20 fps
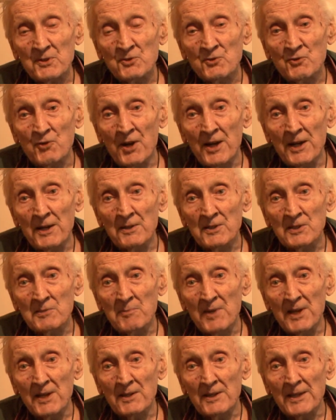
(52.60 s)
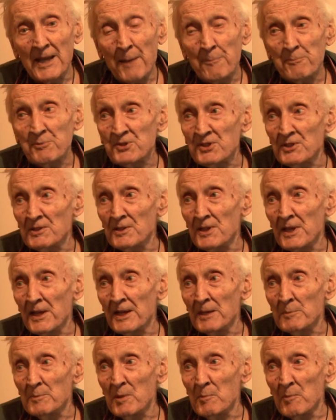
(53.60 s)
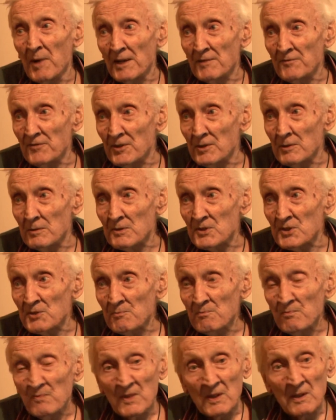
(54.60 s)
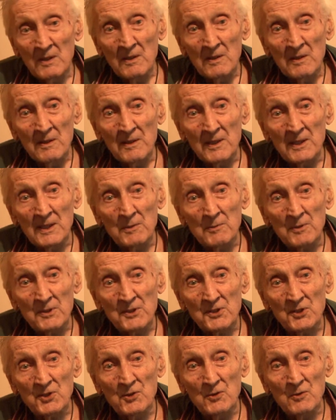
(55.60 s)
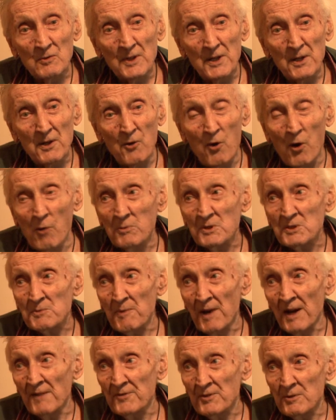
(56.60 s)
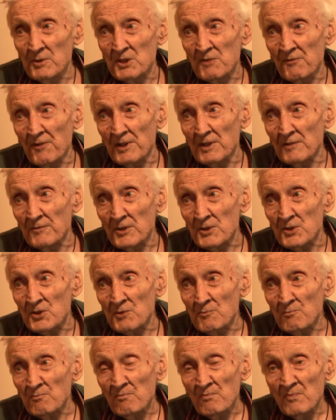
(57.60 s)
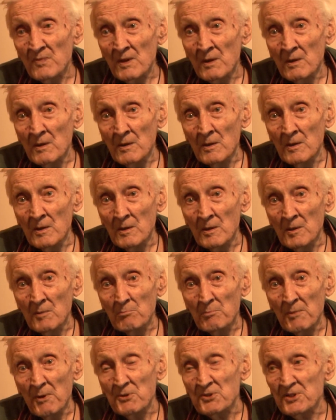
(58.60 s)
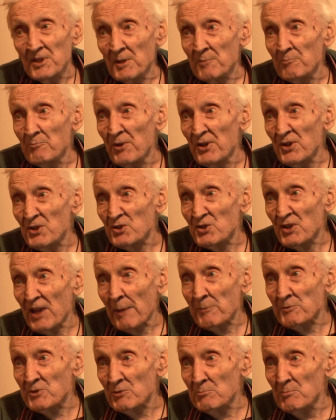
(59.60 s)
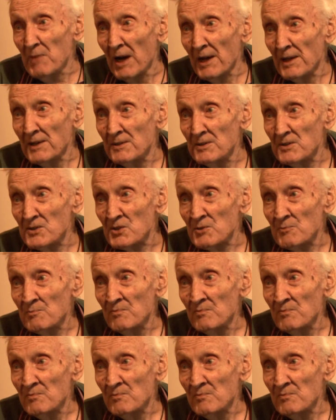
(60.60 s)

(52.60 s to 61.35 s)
trained to make gaps in the enemy minefields. And there were 2 enormous minefields in front of us. Mostly British captured mines,